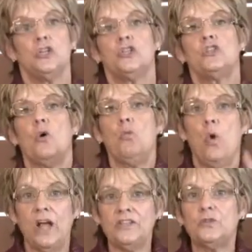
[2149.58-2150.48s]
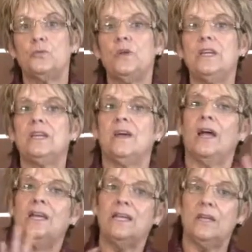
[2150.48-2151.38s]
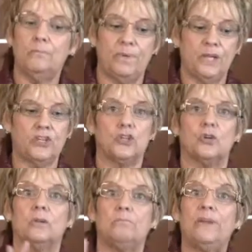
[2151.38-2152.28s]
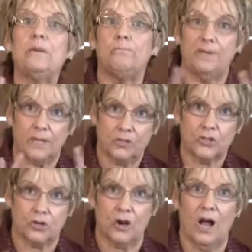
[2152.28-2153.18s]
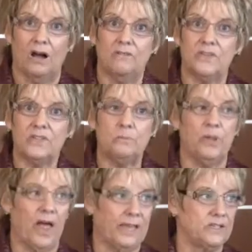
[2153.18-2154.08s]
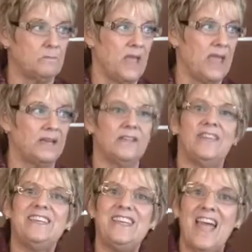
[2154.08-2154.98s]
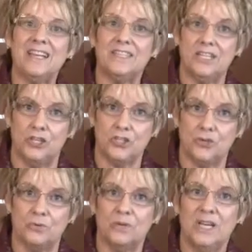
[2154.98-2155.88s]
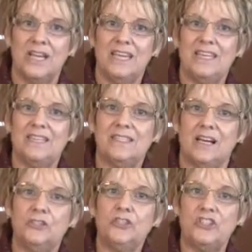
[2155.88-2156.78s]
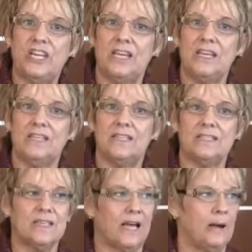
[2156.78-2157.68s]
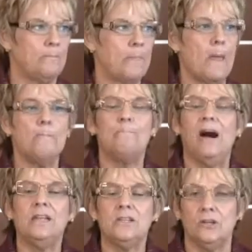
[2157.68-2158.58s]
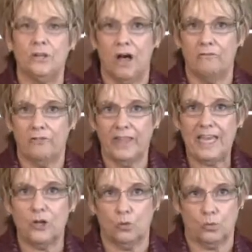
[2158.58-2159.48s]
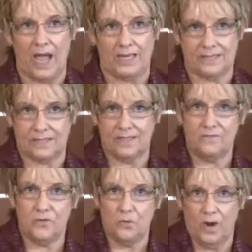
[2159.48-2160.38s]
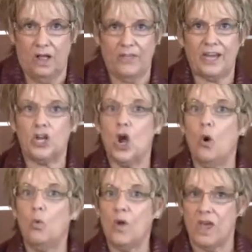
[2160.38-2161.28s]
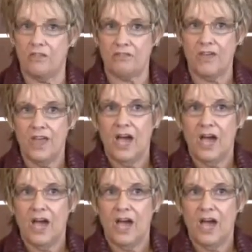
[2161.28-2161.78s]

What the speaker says: So once we kind of get a picture, big picture of the supply and demand, the next issue is understanding this bundle of legal rights, if you will, that go with